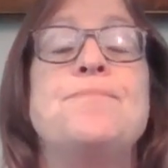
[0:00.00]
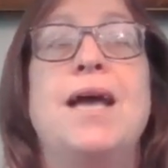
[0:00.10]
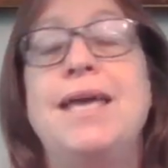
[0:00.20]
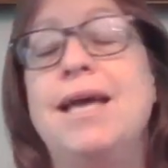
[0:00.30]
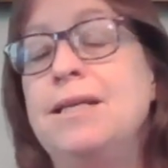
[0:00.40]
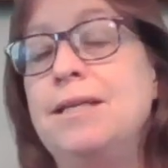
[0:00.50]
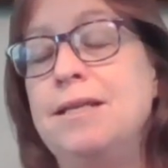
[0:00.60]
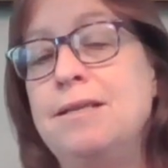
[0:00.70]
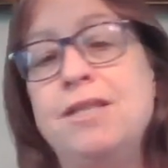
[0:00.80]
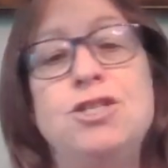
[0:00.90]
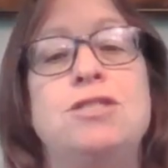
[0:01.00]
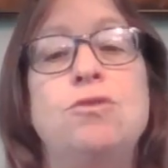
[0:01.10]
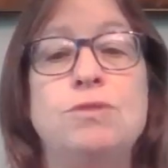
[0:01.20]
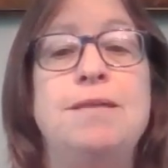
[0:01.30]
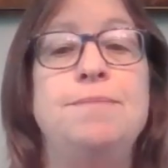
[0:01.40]
again, they just
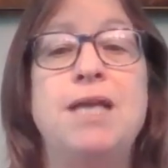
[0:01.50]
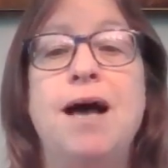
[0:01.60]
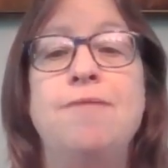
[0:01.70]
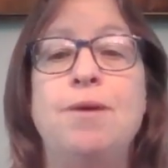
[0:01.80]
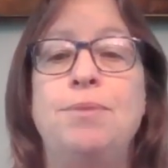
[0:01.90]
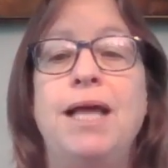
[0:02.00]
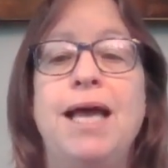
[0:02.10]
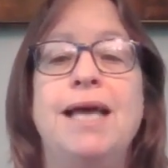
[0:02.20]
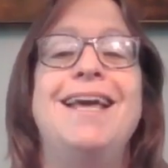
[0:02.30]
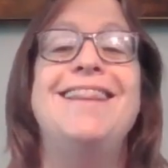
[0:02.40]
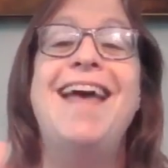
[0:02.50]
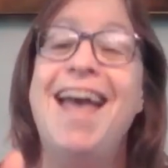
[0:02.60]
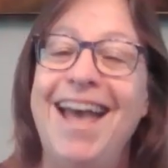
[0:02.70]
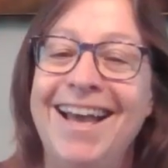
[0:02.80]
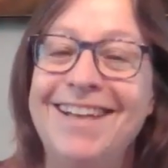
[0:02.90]
don't seem to have a plan. And
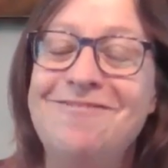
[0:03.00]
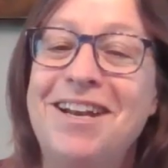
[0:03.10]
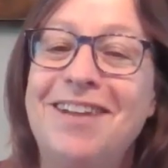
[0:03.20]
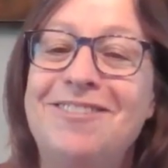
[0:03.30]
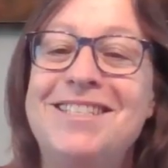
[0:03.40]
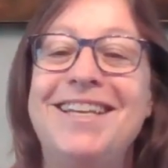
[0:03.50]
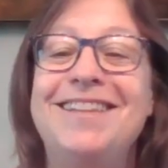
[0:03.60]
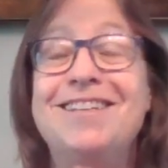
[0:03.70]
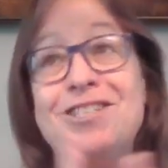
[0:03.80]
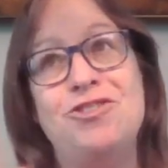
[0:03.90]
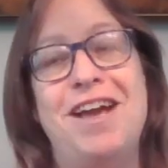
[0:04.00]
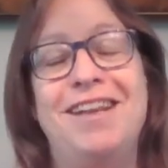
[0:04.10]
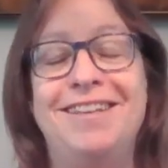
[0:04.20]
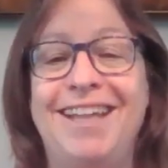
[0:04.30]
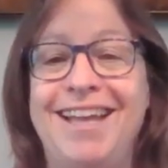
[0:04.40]
then what I've seen, this
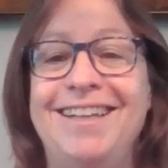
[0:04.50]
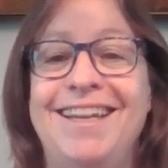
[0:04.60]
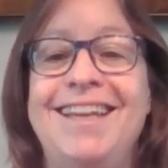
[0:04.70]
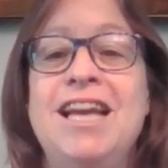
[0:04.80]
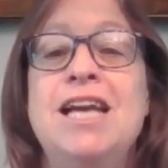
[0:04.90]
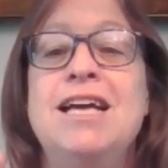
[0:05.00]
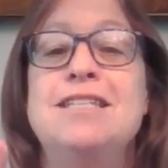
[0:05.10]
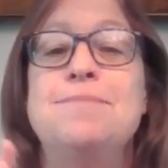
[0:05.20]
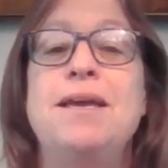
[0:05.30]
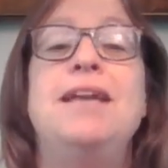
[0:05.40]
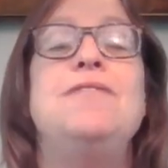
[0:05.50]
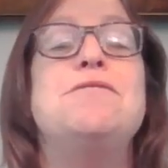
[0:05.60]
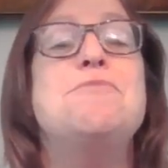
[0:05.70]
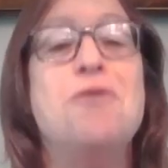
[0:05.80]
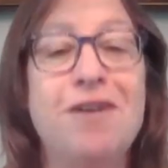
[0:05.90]
trend lately, to make it
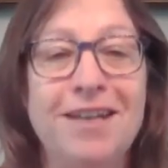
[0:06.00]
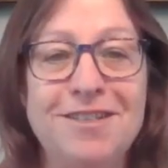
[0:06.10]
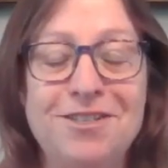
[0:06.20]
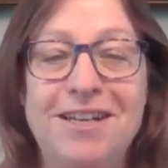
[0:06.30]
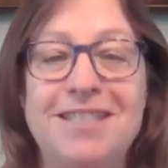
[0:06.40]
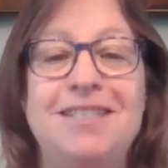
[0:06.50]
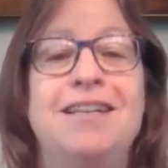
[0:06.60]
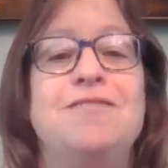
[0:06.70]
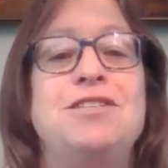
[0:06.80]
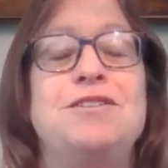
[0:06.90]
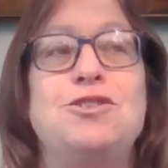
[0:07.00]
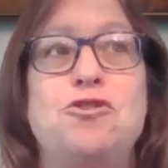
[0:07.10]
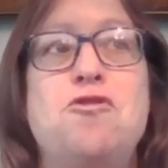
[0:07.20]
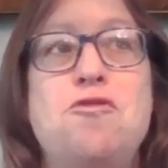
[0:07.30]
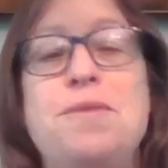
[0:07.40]
even more interesting, I've seen
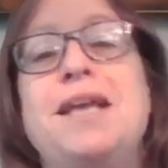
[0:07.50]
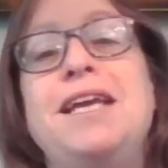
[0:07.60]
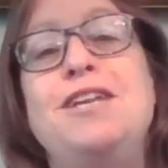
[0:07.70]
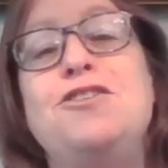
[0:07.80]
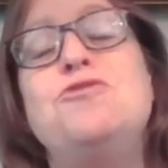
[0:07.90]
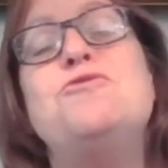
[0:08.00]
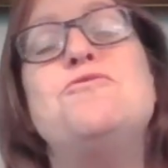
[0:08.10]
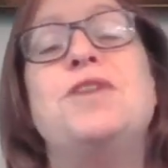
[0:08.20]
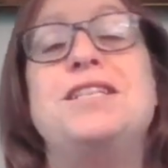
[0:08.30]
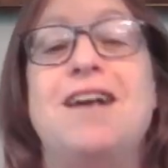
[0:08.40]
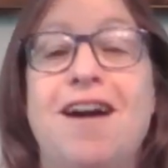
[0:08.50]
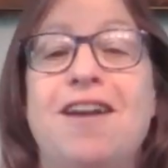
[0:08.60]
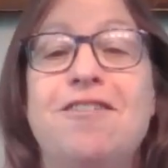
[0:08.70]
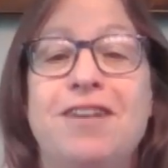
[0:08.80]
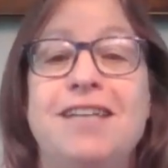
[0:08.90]
so many new
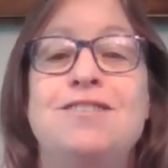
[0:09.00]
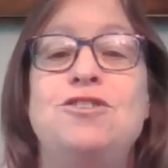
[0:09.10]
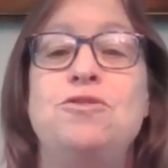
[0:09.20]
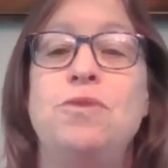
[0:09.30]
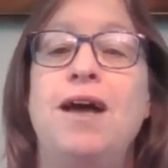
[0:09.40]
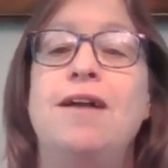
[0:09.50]
retirees do what I